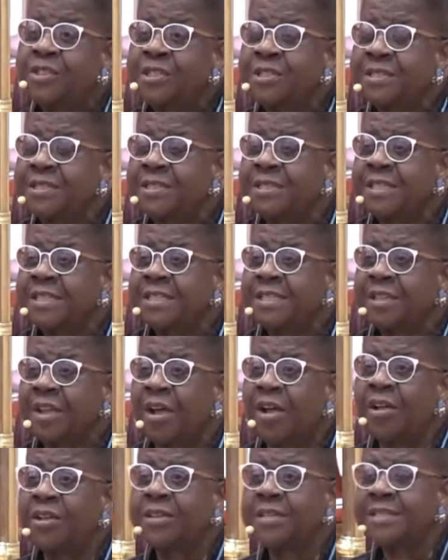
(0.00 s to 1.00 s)
Jesus has
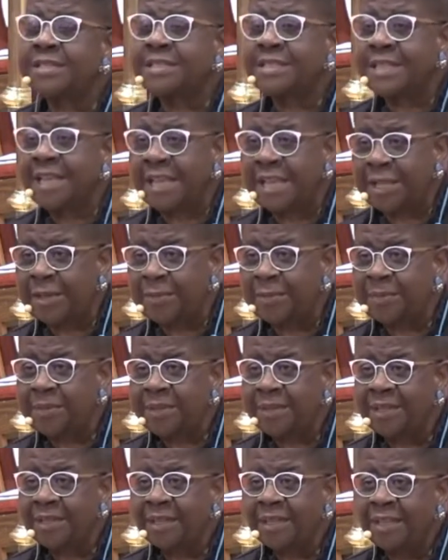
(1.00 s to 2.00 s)
called his name
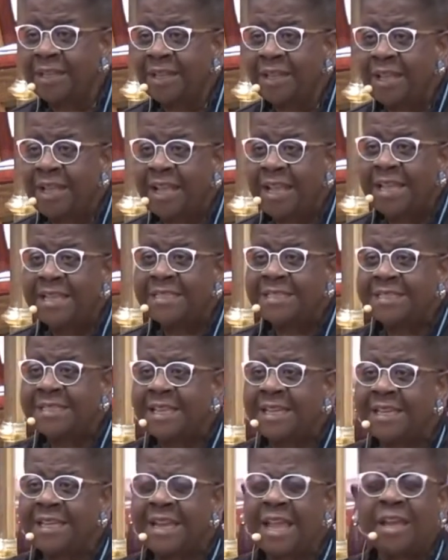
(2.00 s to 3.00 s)
and
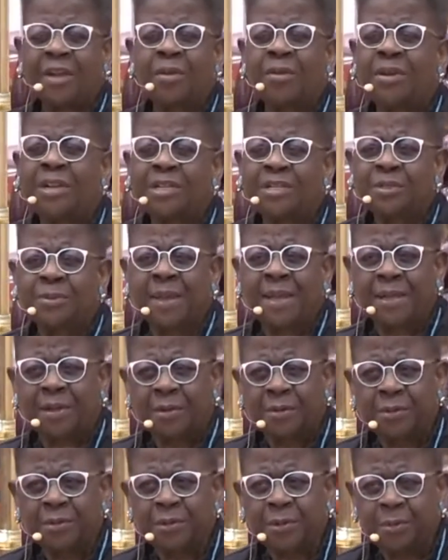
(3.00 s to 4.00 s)
said, not only do I
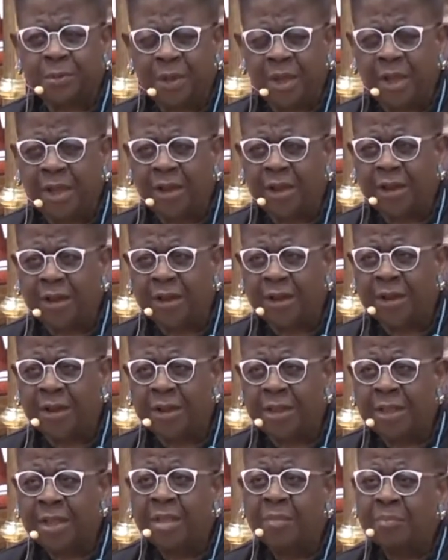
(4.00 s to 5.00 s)
know who you
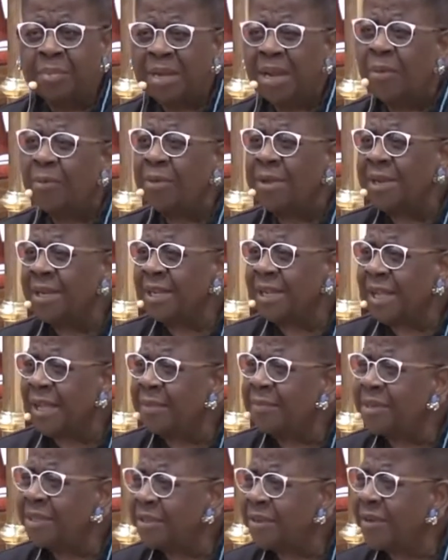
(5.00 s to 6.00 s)
are, but I want to
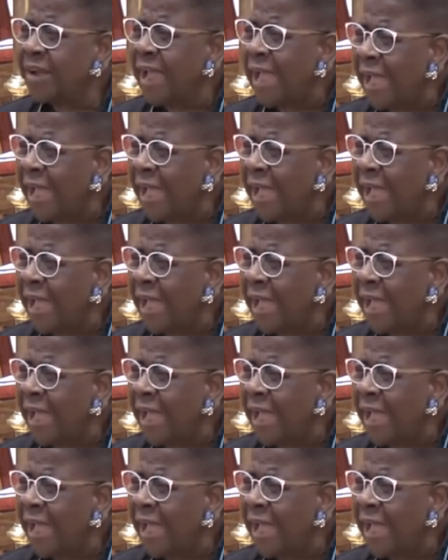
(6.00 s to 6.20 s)
come to your